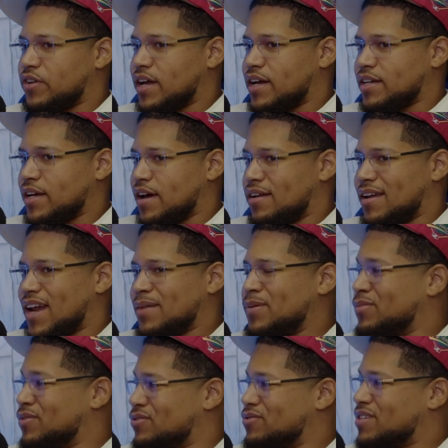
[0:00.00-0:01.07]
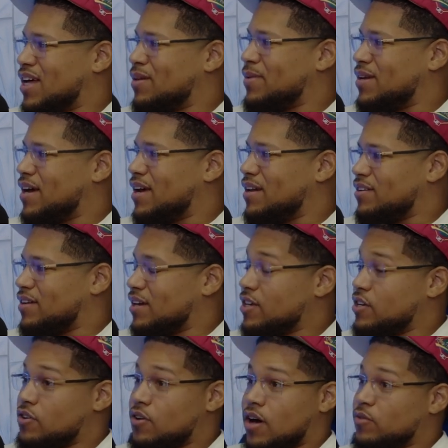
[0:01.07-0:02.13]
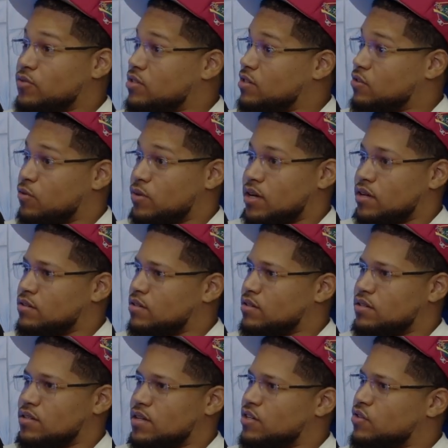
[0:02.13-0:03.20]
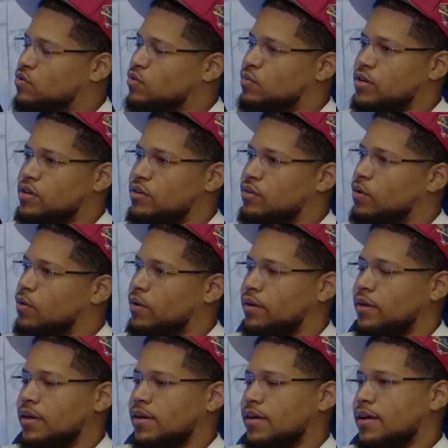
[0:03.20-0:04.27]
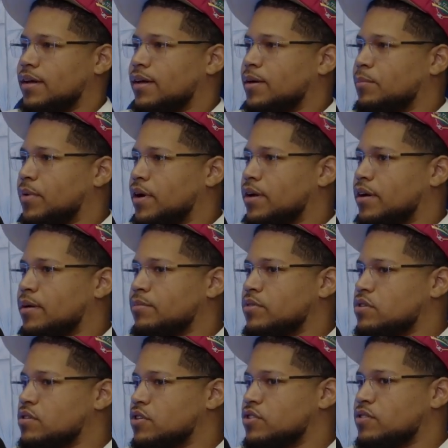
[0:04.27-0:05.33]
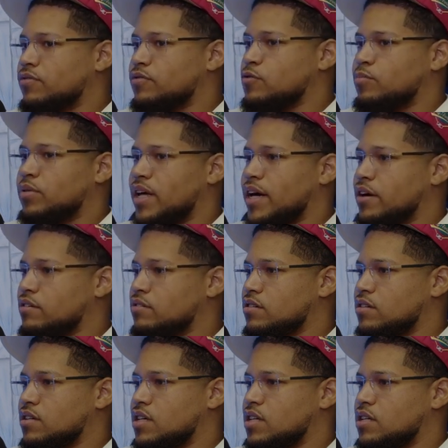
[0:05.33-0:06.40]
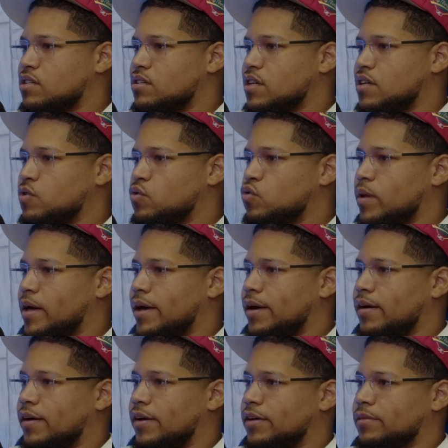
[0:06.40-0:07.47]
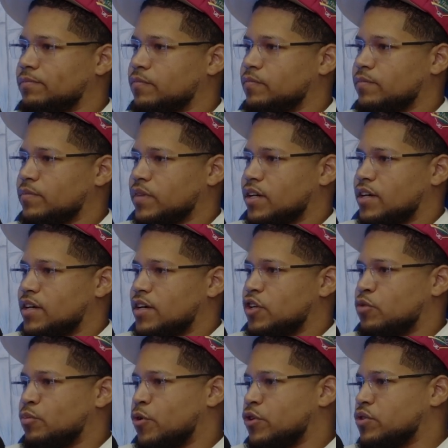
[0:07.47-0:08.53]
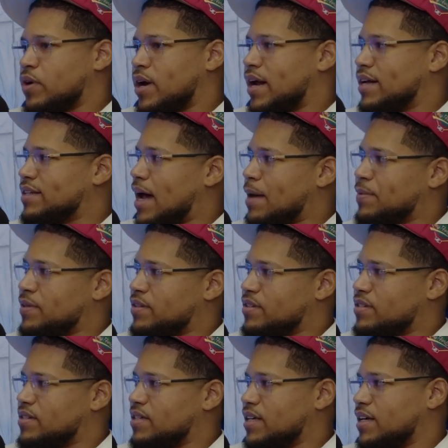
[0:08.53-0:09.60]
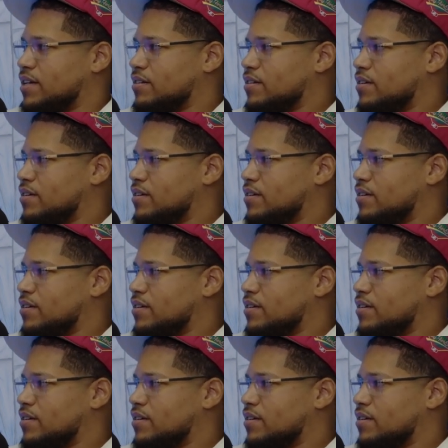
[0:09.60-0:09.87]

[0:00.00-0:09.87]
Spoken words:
like that. A lot of people do tell me that. They're like, yo, I don't see no one else in the city doing what you're doing. But there's a few players in the city who like they're more so kind of tapped into the scene.